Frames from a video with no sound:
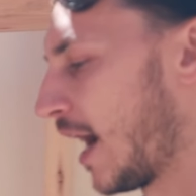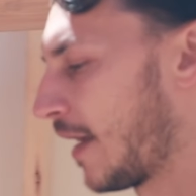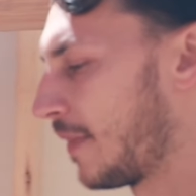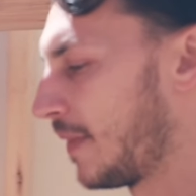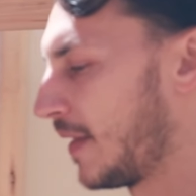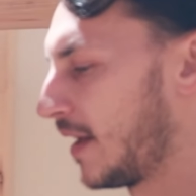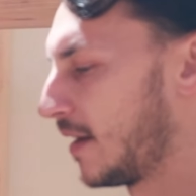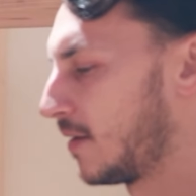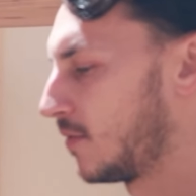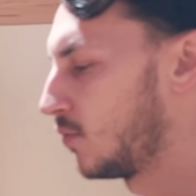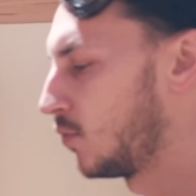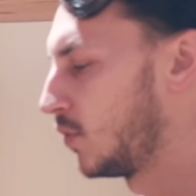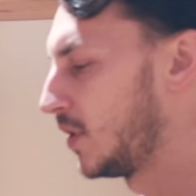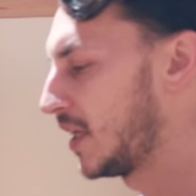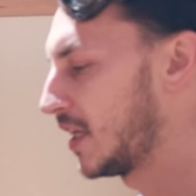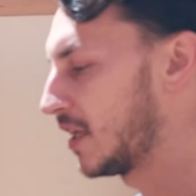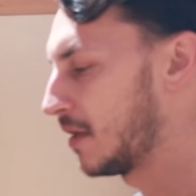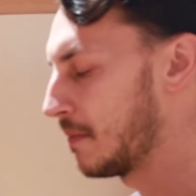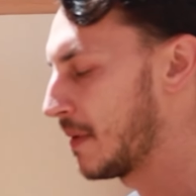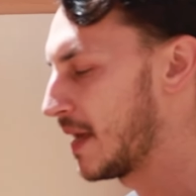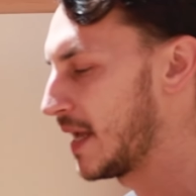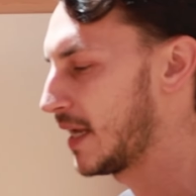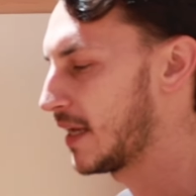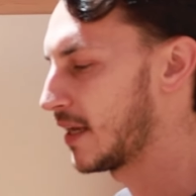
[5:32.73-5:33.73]
And then we
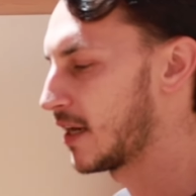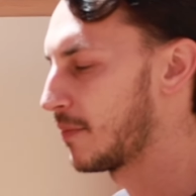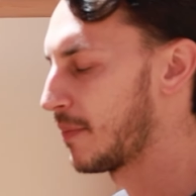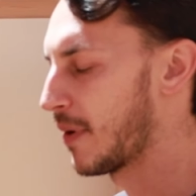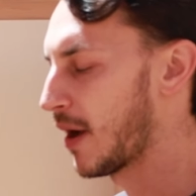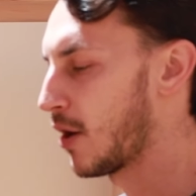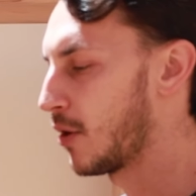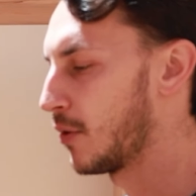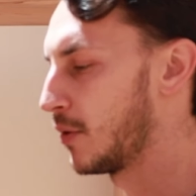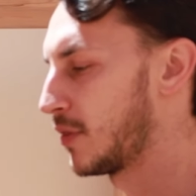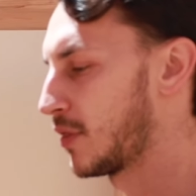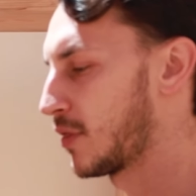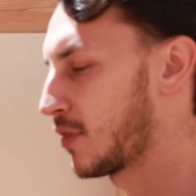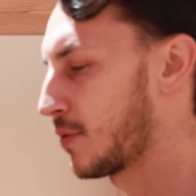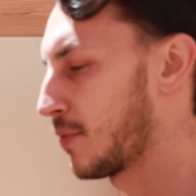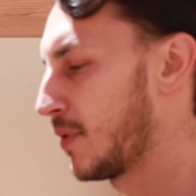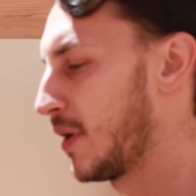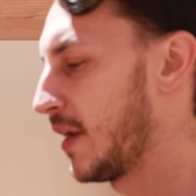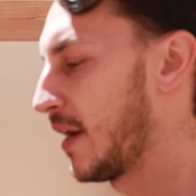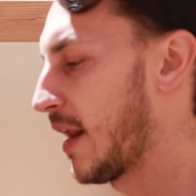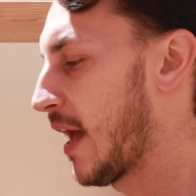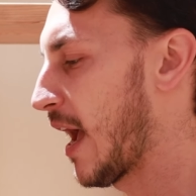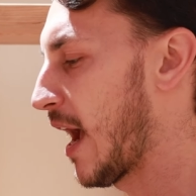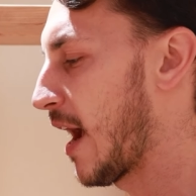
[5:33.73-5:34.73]
can make it about
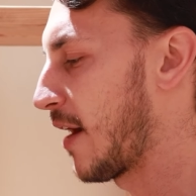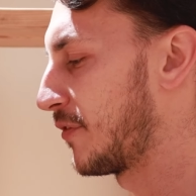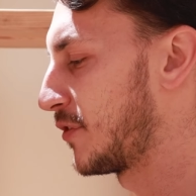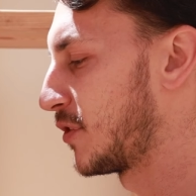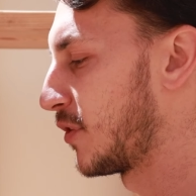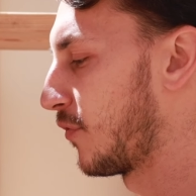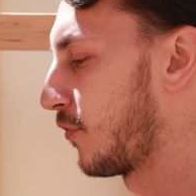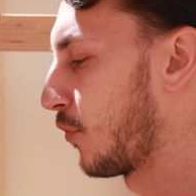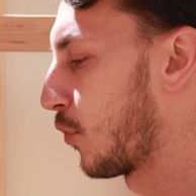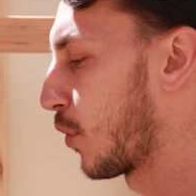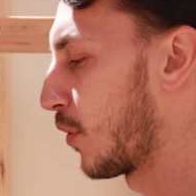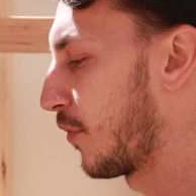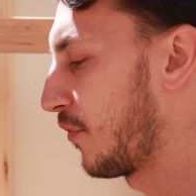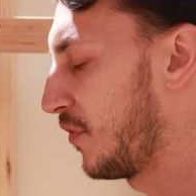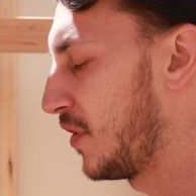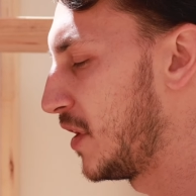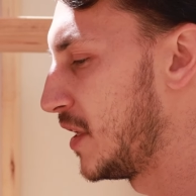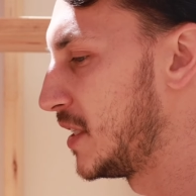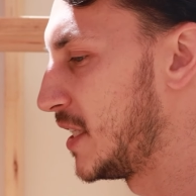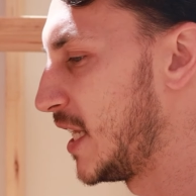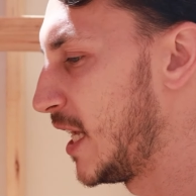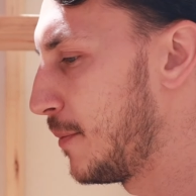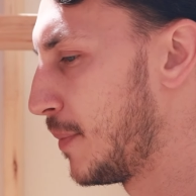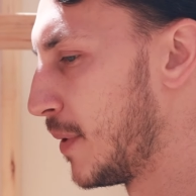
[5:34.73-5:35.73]
3.5 to 4
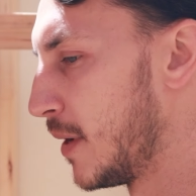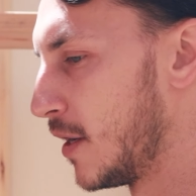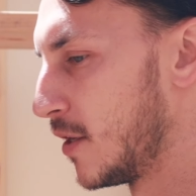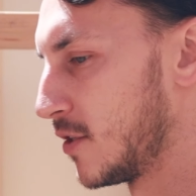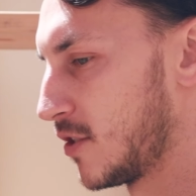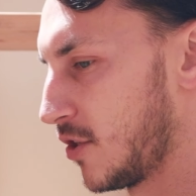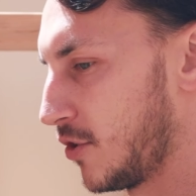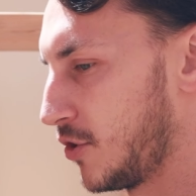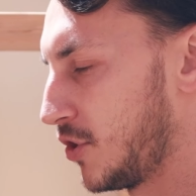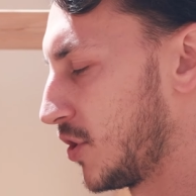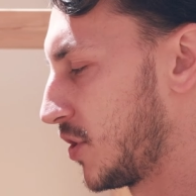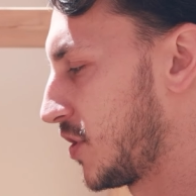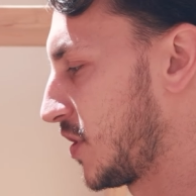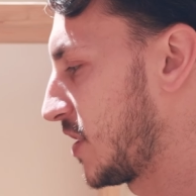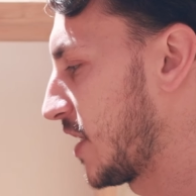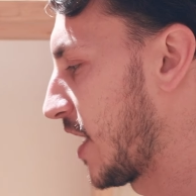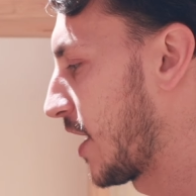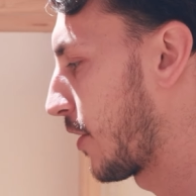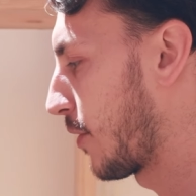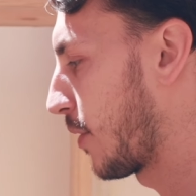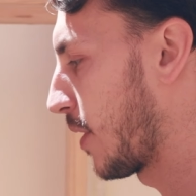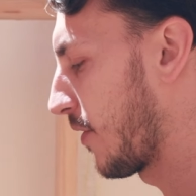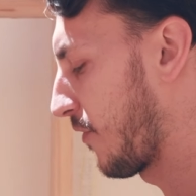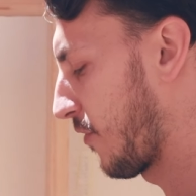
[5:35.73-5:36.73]
feet deep. So just
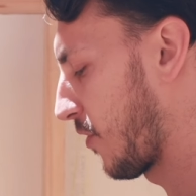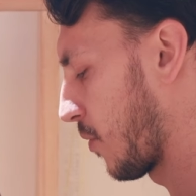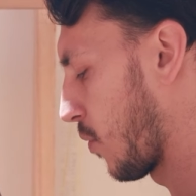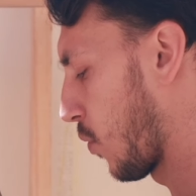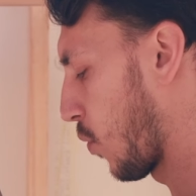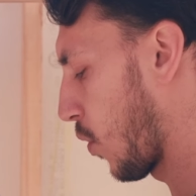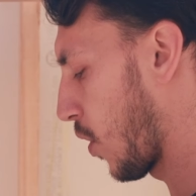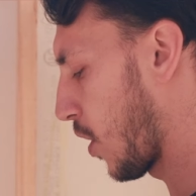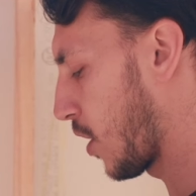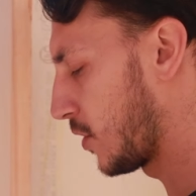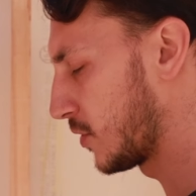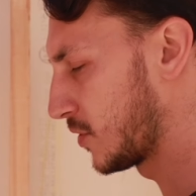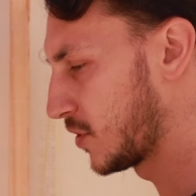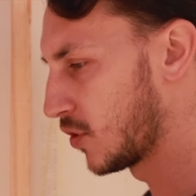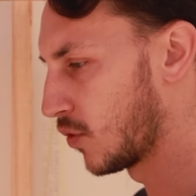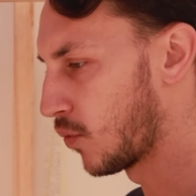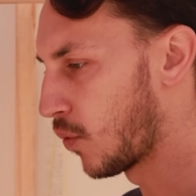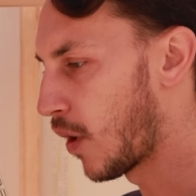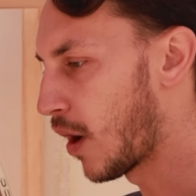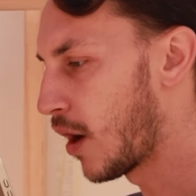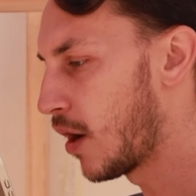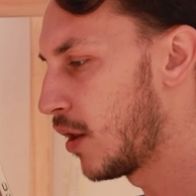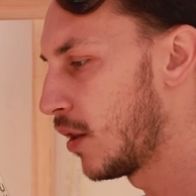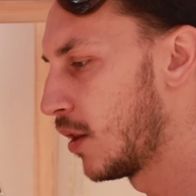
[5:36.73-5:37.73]
center it from wall to
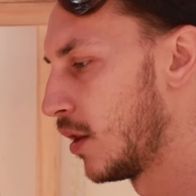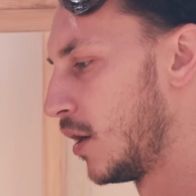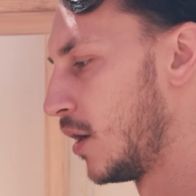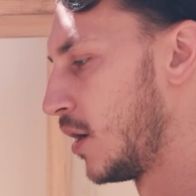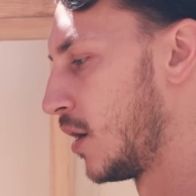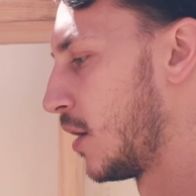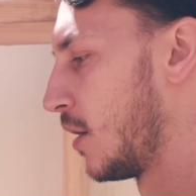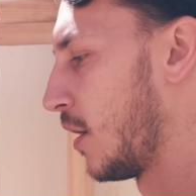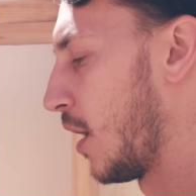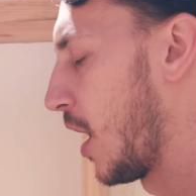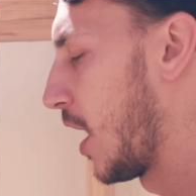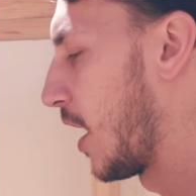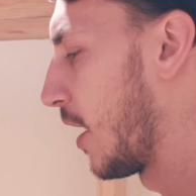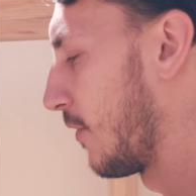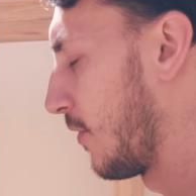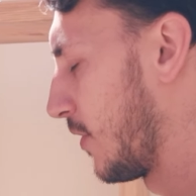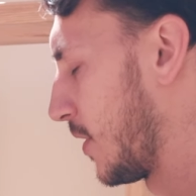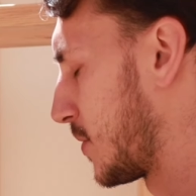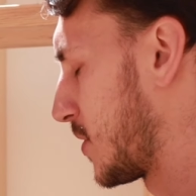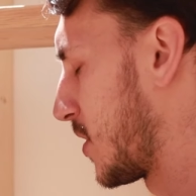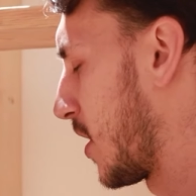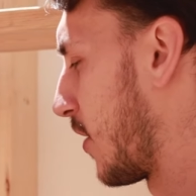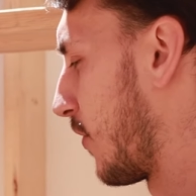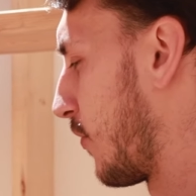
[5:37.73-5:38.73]
wall.
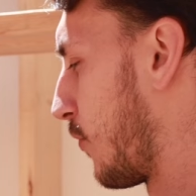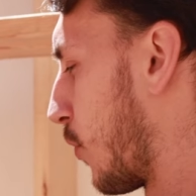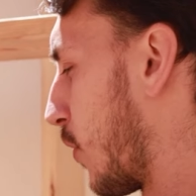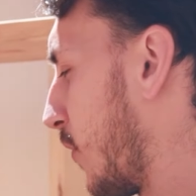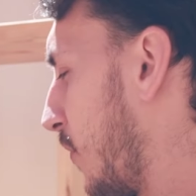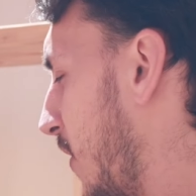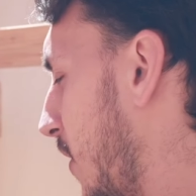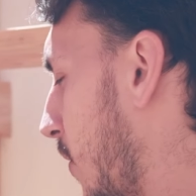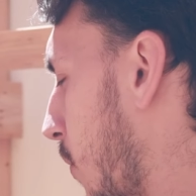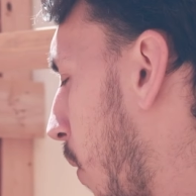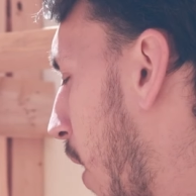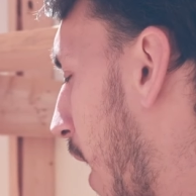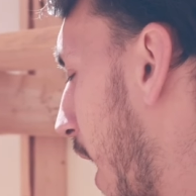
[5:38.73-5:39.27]
4 feet